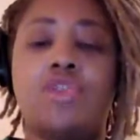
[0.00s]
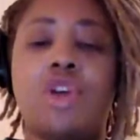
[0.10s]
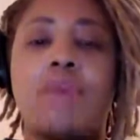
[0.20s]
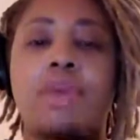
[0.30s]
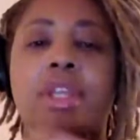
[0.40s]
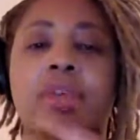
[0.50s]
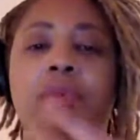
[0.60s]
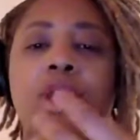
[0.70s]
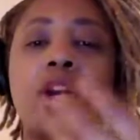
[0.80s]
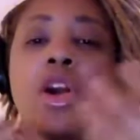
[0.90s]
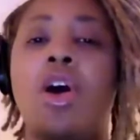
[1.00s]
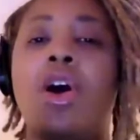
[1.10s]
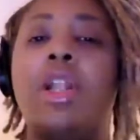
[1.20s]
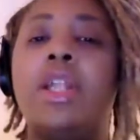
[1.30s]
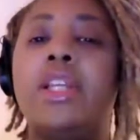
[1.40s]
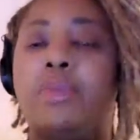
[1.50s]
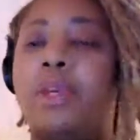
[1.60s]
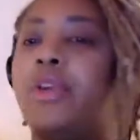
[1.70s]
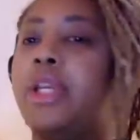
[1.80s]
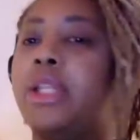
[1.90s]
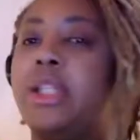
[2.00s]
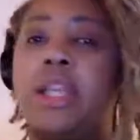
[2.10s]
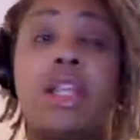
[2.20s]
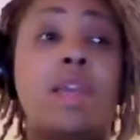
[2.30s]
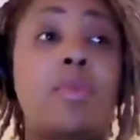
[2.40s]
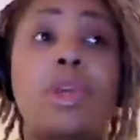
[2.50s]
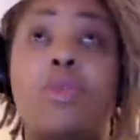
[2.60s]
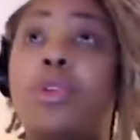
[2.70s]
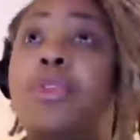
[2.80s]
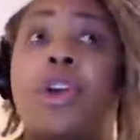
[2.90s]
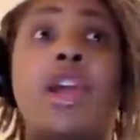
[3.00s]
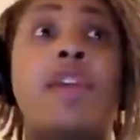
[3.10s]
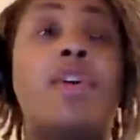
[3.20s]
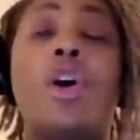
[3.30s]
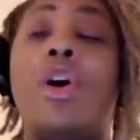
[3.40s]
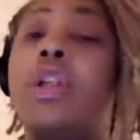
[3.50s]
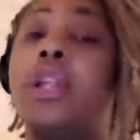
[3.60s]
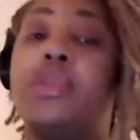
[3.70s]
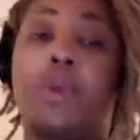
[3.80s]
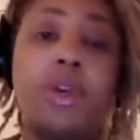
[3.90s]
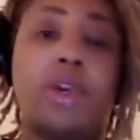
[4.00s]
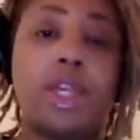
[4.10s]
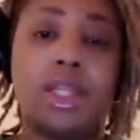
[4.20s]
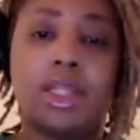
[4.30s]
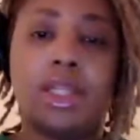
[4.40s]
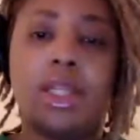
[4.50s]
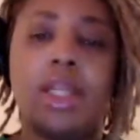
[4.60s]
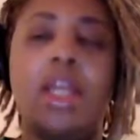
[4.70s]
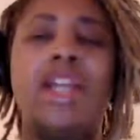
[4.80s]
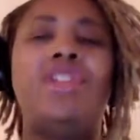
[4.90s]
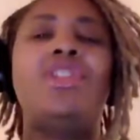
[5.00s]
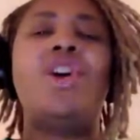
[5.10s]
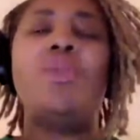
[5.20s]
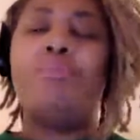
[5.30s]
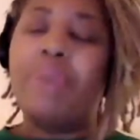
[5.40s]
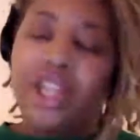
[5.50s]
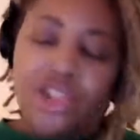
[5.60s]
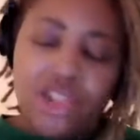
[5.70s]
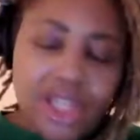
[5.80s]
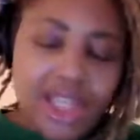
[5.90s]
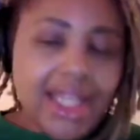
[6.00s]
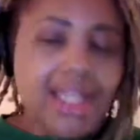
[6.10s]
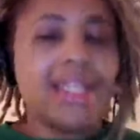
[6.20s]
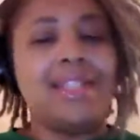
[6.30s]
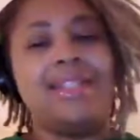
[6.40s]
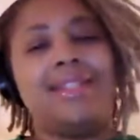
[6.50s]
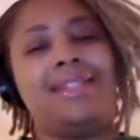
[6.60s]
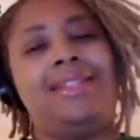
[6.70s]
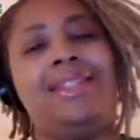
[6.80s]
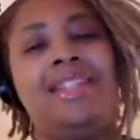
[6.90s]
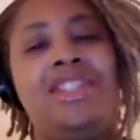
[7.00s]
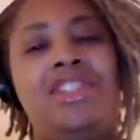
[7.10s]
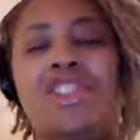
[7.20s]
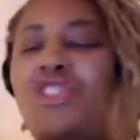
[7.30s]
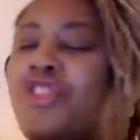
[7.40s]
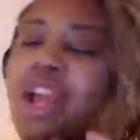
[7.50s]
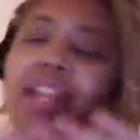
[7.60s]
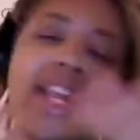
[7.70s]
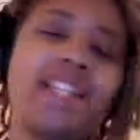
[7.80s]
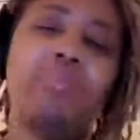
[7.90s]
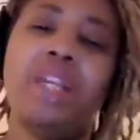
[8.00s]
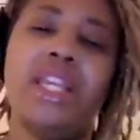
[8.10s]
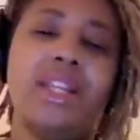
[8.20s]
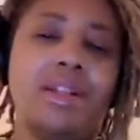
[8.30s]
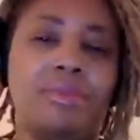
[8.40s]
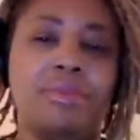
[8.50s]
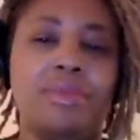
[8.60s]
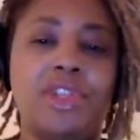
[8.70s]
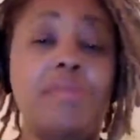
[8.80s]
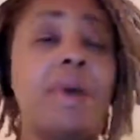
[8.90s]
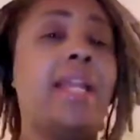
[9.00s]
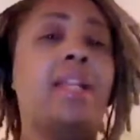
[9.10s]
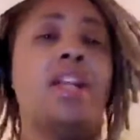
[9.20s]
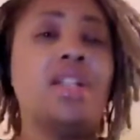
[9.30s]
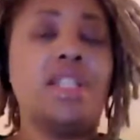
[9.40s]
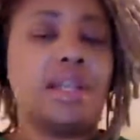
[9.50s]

trauma that we are all experiencing and that we will forever all experience don't beat your kids just try not to beat them. And you, you know, might learn